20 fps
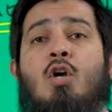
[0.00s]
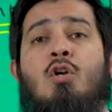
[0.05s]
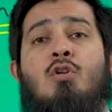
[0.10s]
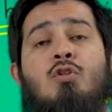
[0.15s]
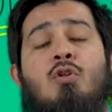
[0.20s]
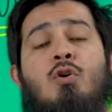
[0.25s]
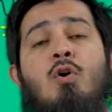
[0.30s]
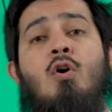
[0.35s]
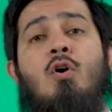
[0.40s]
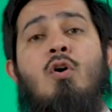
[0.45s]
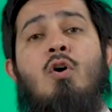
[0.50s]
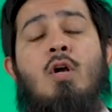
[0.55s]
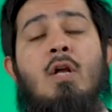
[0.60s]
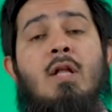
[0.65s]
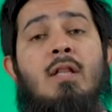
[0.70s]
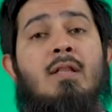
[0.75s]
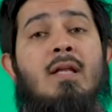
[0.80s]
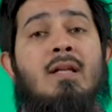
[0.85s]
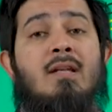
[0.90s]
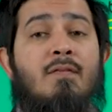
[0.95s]
So
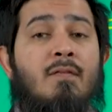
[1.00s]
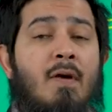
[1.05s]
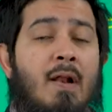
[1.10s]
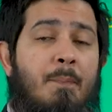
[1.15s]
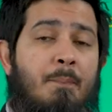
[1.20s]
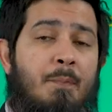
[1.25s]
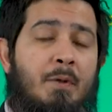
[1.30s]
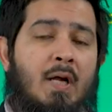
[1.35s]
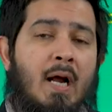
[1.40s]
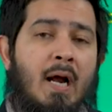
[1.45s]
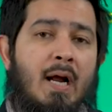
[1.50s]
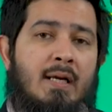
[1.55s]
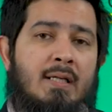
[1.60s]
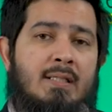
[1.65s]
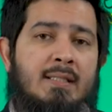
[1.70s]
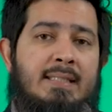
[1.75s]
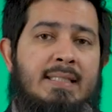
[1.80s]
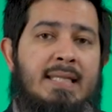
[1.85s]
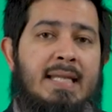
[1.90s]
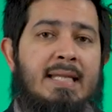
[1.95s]
the developer kind
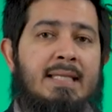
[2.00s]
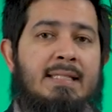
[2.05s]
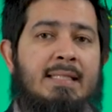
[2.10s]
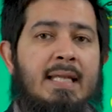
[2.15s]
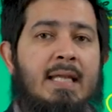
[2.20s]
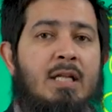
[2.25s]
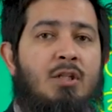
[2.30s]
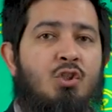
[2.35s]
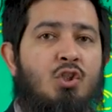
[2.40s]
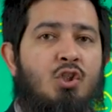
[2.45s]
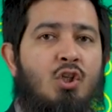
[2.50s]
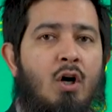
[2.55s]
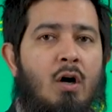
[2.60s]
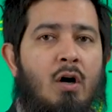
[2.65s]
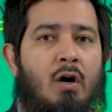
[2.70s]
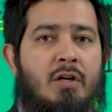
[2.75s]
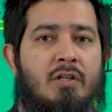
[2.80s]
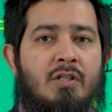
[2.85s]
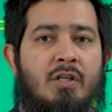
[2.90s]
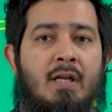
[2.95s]
of stays in
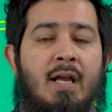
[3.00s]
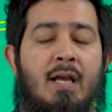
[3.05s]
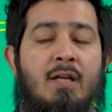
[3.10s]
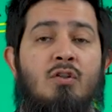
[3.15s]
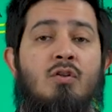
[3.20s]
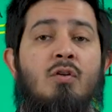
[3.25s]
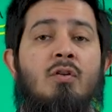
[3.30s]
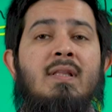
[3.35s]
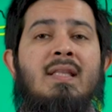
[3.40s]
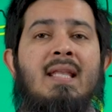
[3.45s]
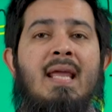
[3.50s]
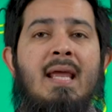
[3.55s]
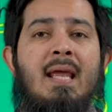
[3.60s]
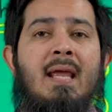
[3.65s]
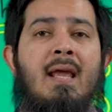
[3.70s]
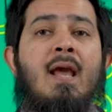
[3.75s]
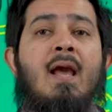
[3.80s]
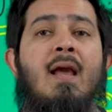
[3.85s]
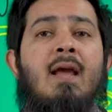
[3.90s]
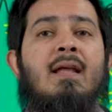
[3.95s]
charge, okay? So
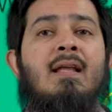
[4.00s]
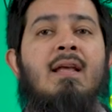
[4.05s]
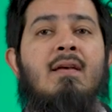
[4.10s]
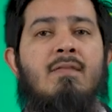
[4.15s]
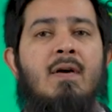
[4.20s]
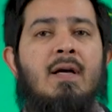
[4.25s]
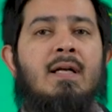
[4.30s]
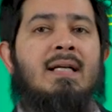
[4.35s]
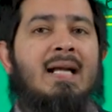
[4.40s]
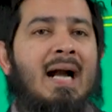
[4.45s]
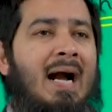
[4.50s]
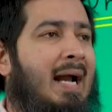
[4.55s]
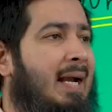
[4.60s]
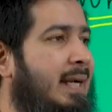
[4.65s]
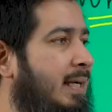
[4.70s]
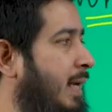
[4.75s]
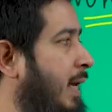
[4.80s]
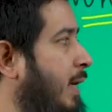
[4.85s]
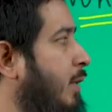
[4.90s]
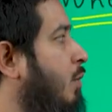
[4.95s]
they give a
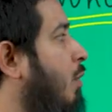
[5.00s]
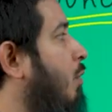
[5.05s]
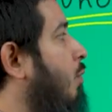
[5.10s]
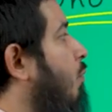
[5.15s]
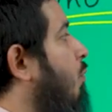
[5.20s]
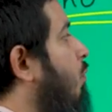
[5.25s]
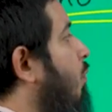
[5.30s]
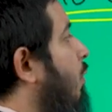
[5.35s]
guideline on